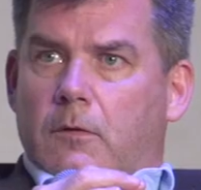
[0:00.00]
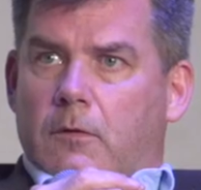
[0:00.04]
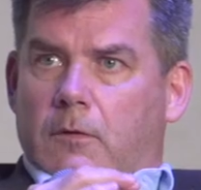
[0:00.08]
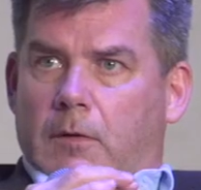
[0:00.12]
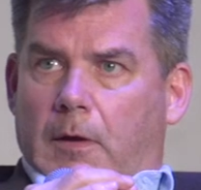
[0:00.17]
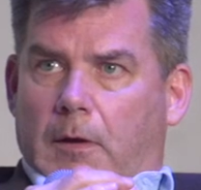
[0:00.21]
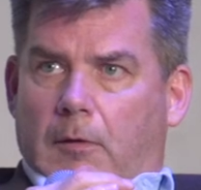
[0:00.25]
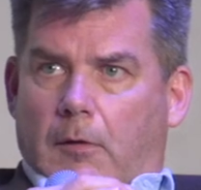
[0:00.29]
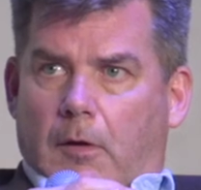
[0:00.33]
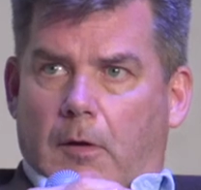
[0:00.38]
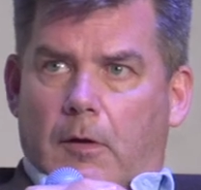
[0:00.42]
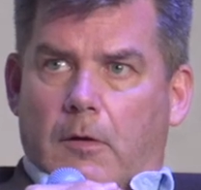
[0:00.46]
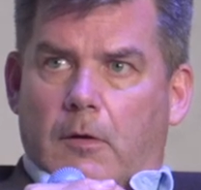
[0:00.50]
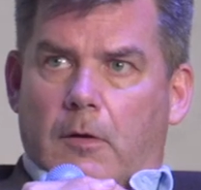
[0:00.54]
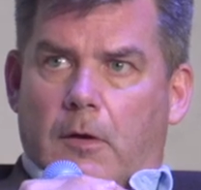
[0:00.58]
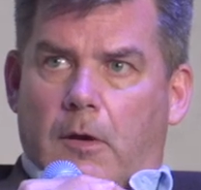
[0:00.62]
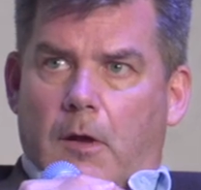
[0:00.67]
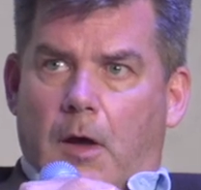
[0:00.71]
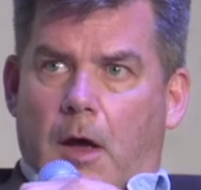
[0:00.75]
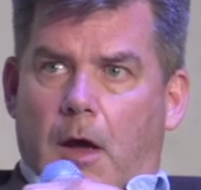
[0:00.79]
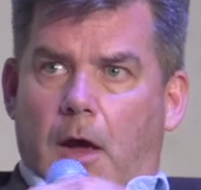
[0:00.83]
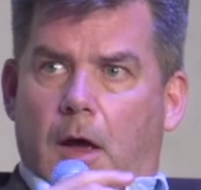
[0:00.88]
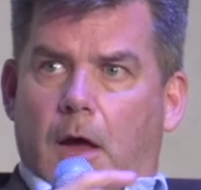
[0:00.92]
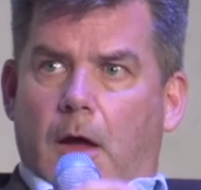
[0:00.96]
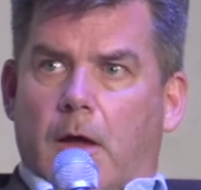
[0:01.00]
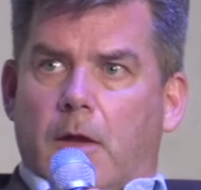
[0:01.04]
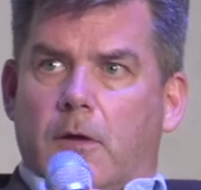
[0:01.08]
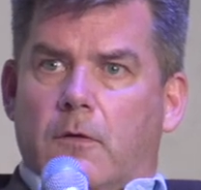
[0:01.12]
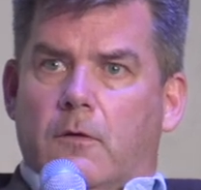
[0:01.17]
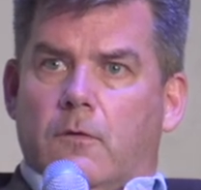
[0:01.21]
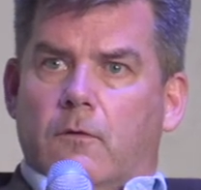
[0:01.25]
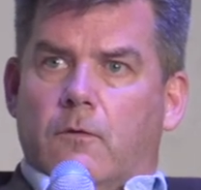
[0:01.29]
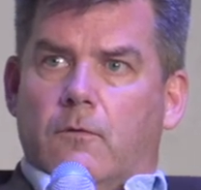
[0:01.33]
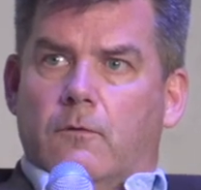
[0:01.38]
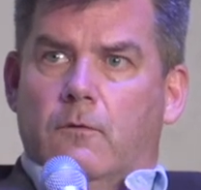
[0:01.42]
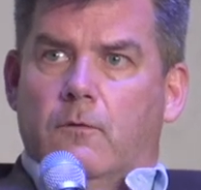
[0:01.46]
There are. Uh,
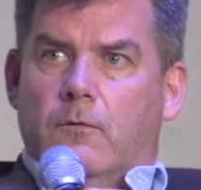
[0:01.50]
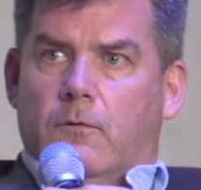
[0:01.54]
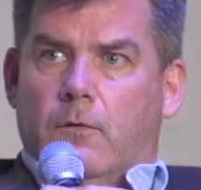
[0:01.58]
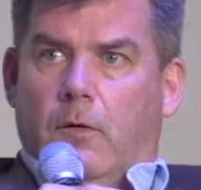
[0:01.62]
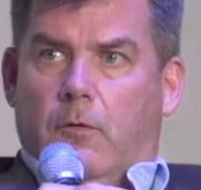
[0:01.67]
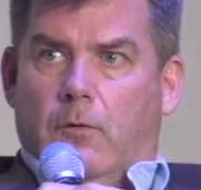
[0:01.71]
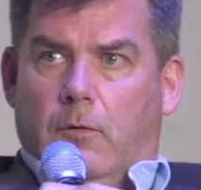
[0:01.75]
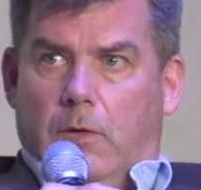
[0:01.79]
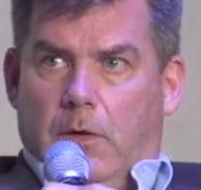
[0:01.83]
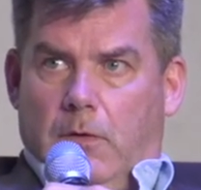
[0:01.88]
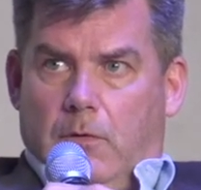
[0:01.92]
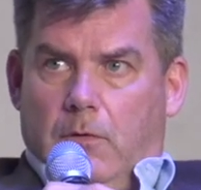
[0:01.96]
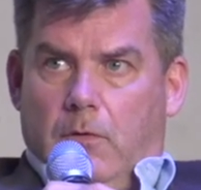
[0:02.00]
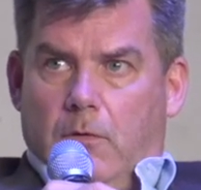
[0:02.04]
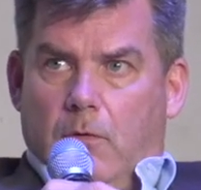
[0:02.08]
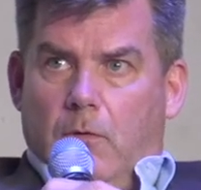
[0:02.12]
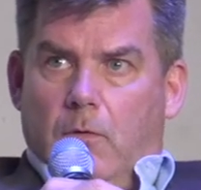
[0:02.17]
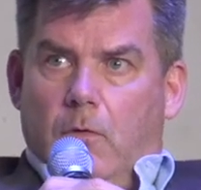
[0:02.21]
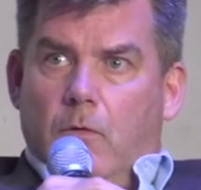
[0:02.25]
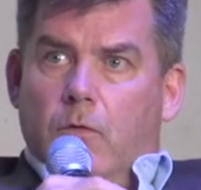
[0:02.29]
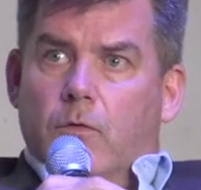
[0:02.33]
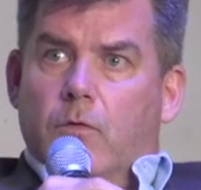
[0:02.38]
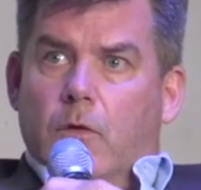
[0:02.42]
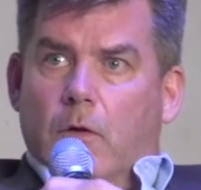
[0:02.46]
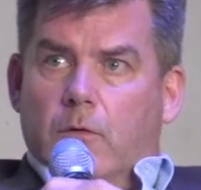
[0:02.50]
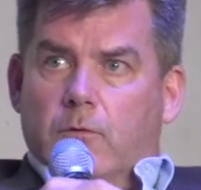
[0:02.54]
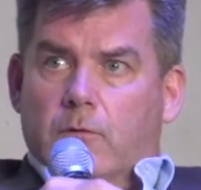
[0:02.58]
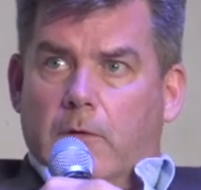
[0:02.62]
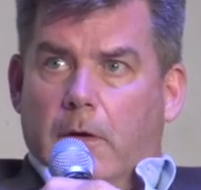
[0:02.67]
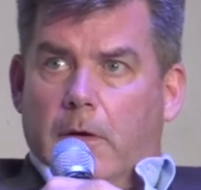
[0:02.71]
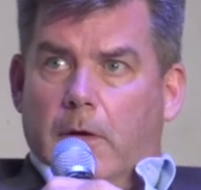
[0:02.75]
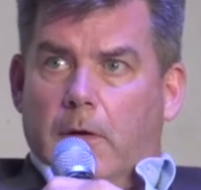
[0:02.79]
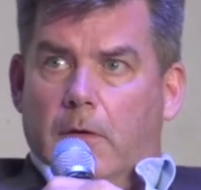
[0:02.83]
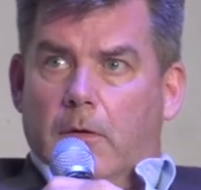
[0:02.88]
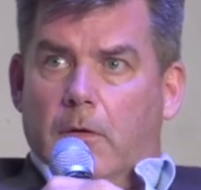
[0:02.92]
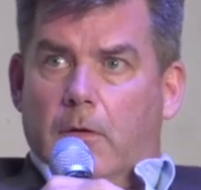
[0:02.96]
so those
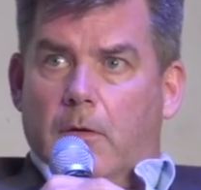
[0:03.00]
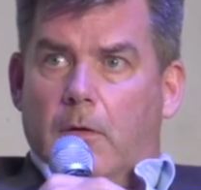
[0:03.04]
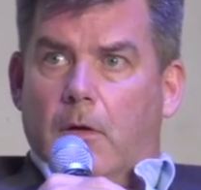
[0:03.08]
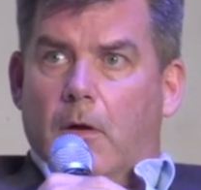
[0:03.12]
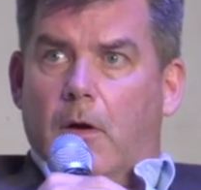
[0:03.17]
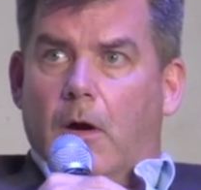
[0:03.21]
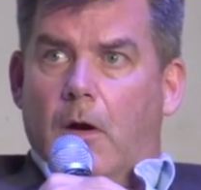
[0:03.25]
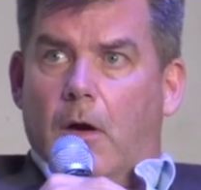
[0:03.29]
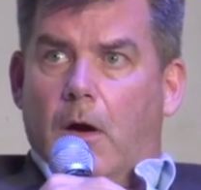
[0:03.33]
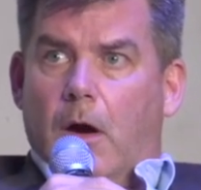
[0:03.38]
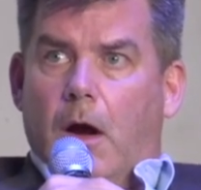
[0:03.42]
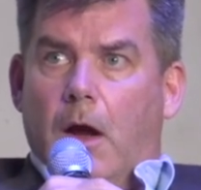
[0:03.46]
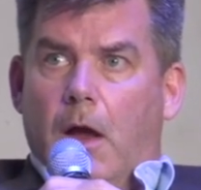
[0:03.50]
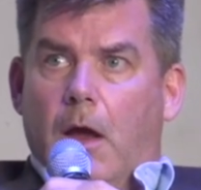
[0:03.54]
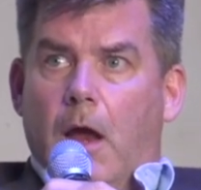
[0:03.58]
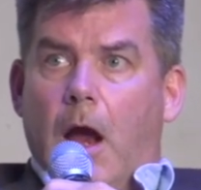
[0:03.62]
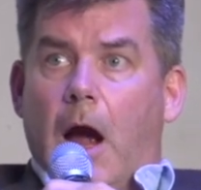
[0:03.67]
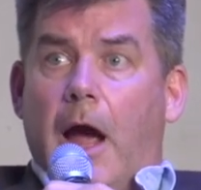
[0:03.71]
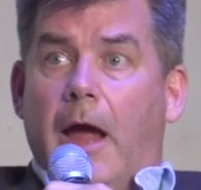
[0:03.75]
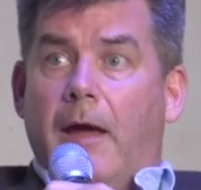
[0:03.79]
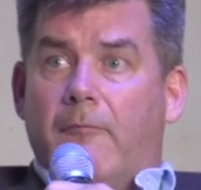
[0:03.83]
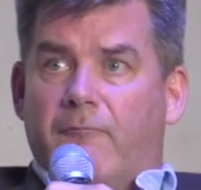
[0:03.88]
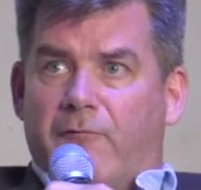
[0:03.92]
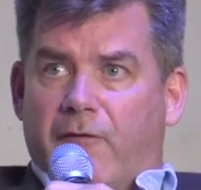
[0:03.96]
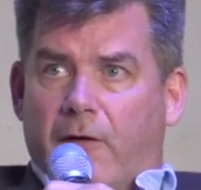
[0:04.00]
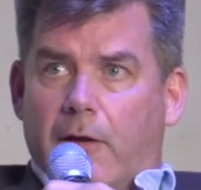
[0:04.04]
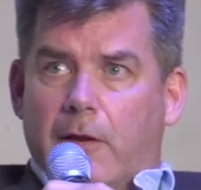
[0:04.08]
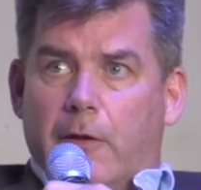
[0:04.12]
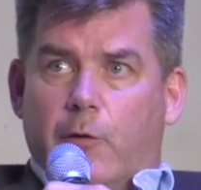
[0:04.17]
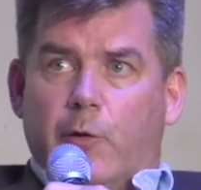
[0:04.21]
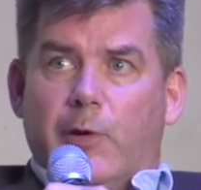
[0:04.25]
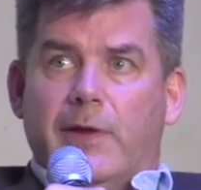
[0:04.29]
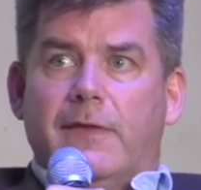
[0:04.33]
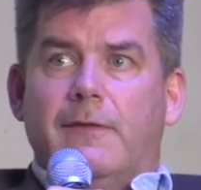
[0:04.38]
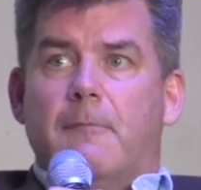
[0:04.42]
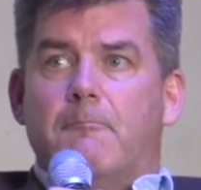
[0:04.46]
are. I, I am
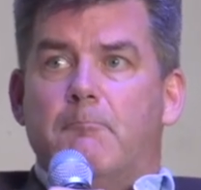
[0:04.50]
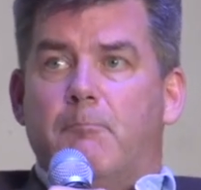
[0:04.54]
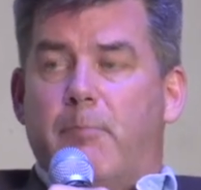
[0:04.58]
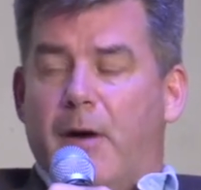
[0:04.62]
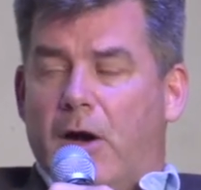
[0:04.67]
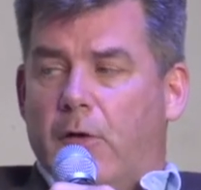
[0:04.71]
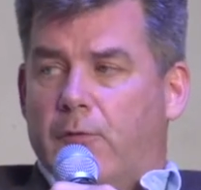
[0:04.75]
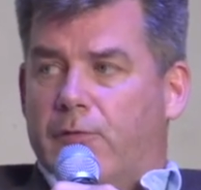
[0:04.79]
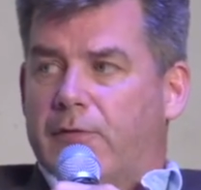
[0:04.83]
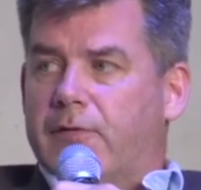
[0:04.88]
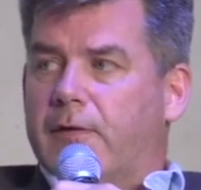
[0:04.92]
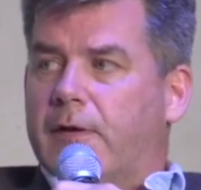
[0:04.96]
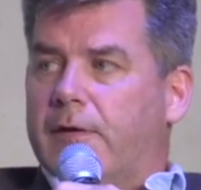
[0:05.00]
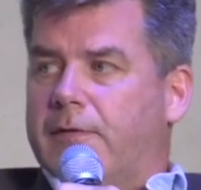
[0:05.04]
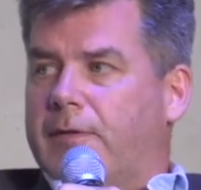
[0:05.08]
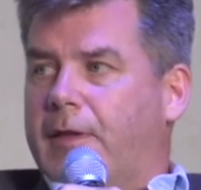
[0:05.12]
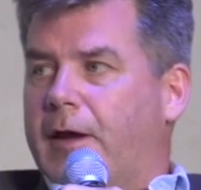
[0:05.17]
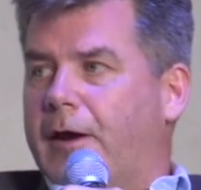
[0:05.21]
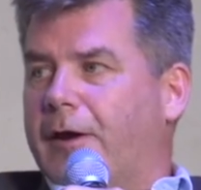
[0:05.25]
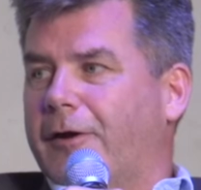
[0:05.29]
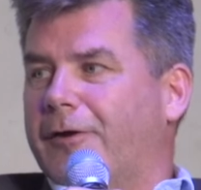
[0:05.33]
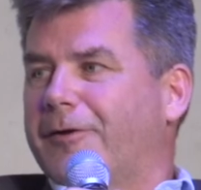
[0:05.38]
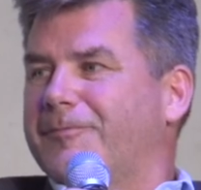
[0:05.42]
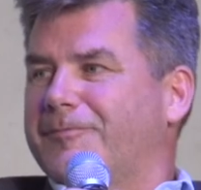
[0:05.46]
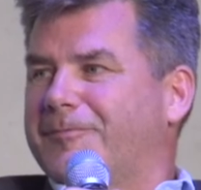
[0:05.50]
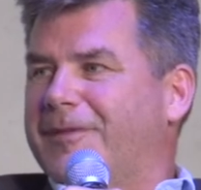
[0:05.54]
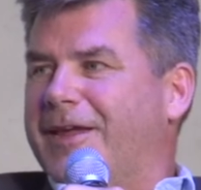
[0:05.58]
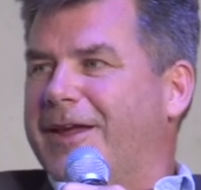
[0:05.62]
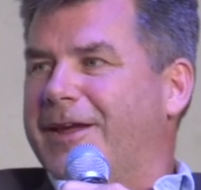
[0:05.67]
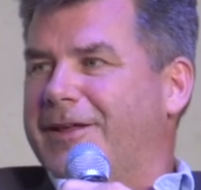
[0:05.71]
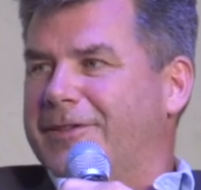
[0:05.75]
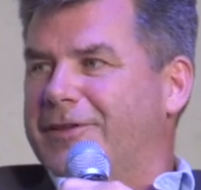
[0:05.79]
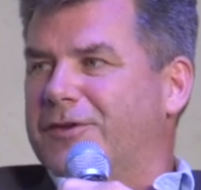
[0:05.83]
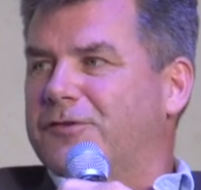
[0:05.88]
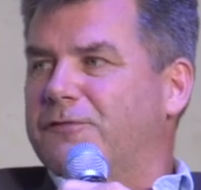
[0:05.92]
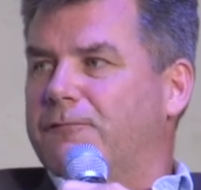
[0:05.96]
following them both in their
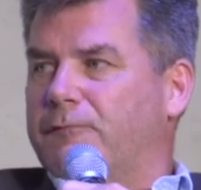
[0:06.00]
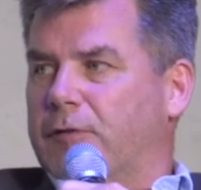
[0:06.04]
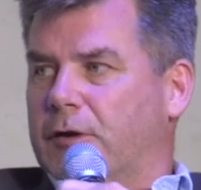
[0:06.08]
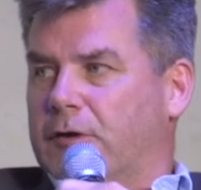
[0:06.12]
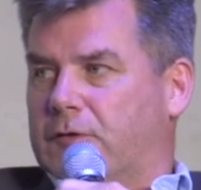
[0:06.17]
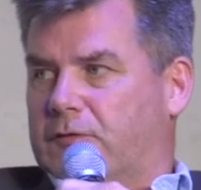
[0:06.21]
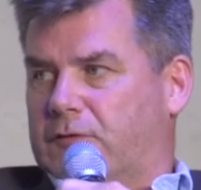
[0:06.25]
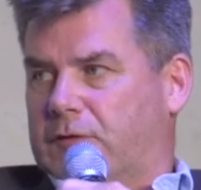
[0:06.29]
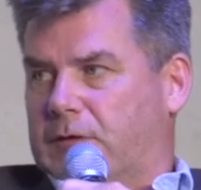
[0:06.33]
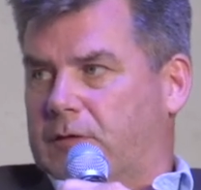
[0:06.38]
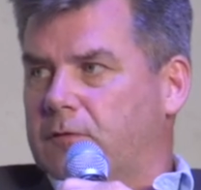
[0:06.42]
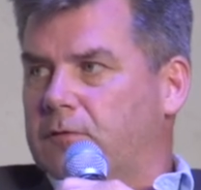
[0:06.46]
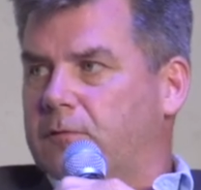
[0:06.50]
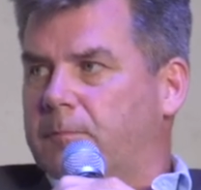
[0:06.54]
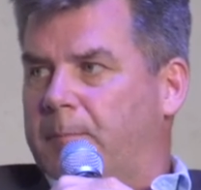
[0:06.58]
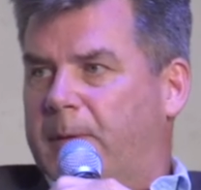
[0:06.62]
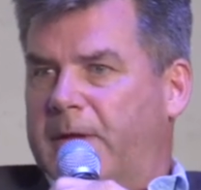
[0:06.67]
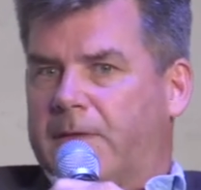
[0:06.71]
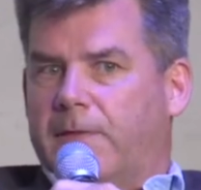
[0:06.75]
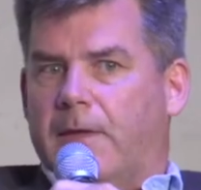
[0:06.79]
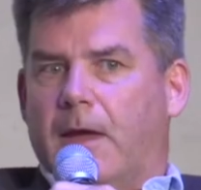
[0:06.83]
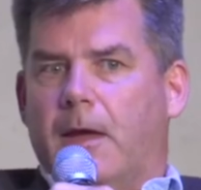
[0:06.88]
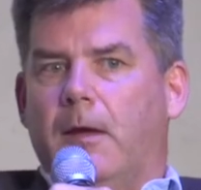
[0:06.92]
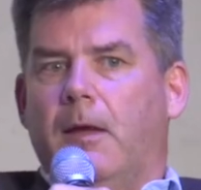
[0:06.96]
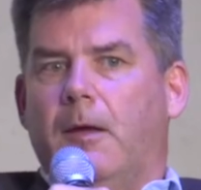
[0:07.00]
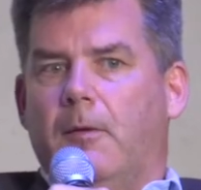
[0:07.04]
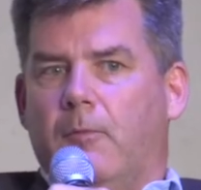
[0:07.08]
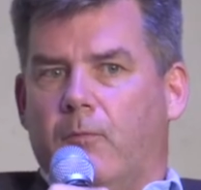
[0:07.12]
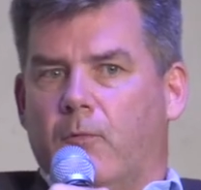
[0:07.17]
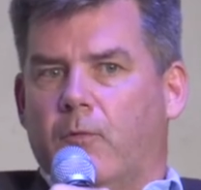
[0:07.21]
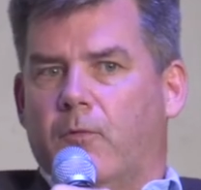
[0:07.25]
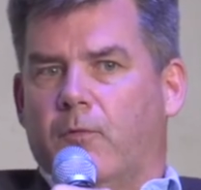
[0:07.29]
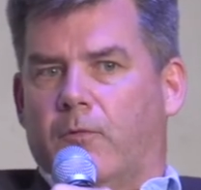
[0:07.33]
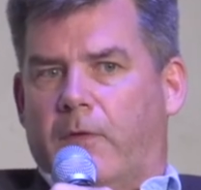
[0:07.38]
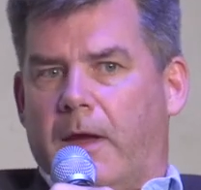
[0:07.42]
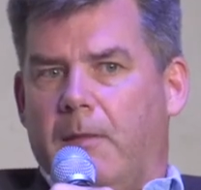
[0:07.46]
English versions, but okay.
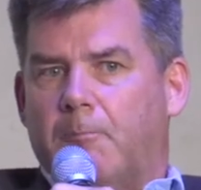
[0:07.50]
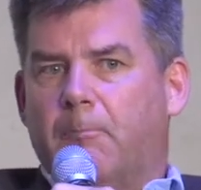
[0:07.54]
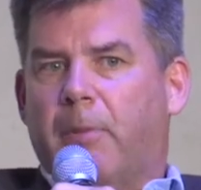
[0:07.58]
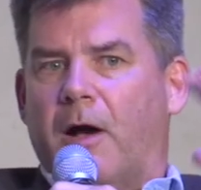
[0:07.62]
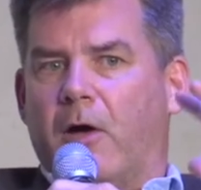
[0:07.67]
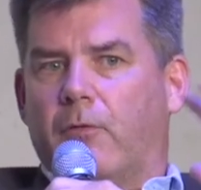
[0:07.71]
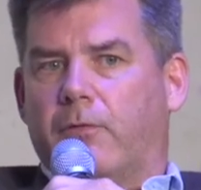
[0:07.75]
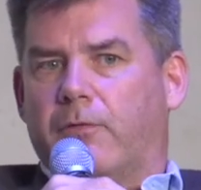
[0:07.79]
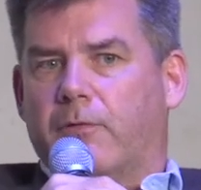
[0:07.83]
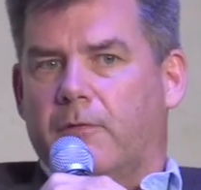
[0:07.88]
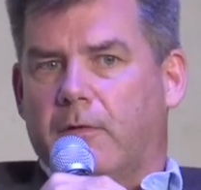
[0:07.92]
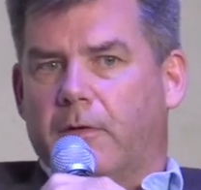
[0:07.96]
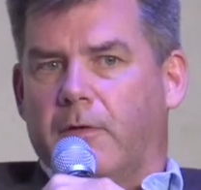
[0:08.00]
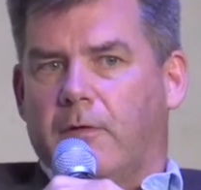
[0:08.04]
they they both.